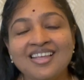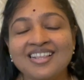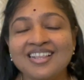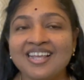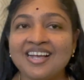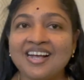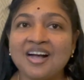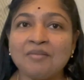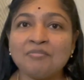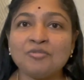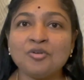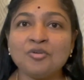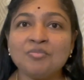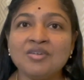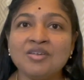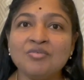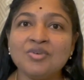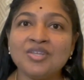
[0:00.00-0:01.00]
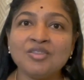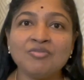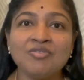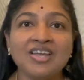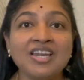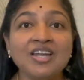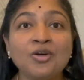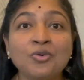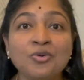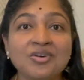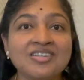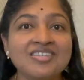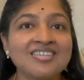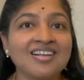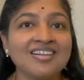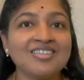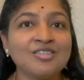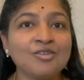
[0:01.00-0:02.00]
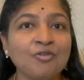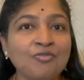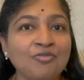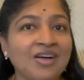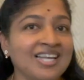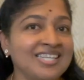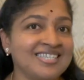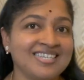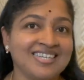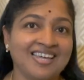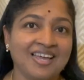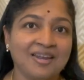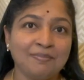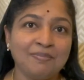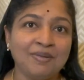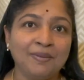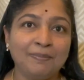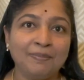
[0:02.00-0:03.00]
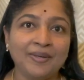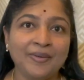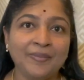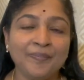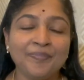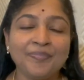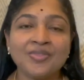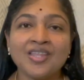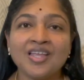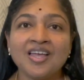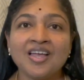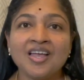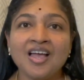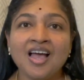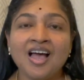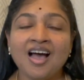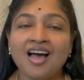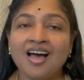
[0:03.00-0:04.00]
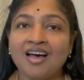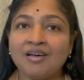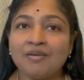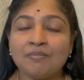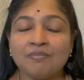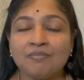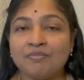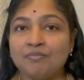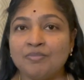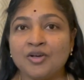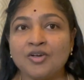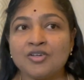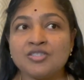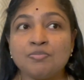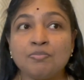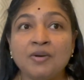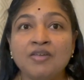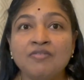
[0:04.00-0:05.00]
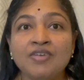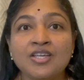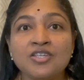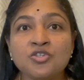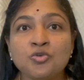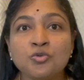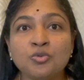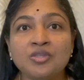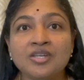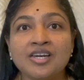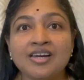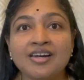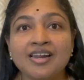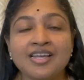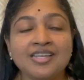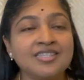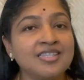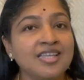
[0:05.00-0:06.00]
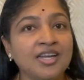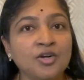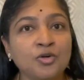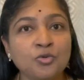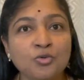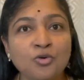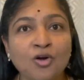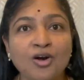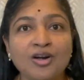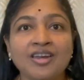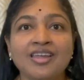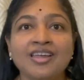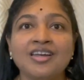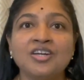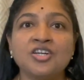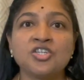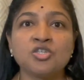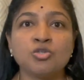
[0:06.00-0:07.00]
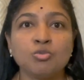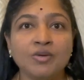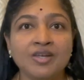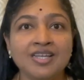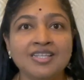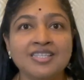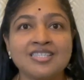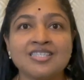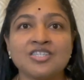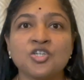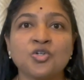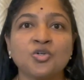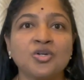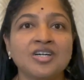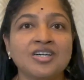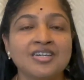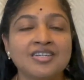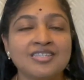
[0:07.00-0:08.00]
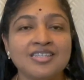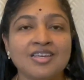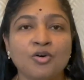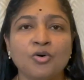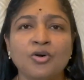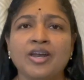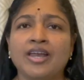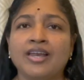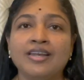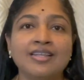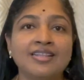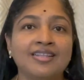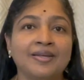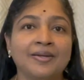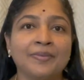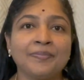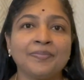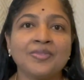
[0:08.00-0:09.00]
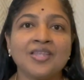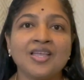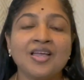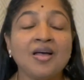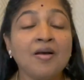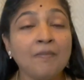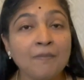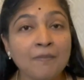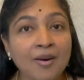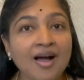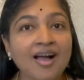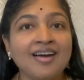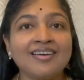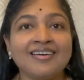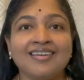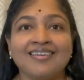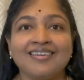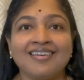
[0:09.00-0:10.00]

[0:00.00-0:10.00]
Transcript: they come to me with very good results of fasting and PP. Because previous 2-3 days, they do not eat sweets, sugars or anything. But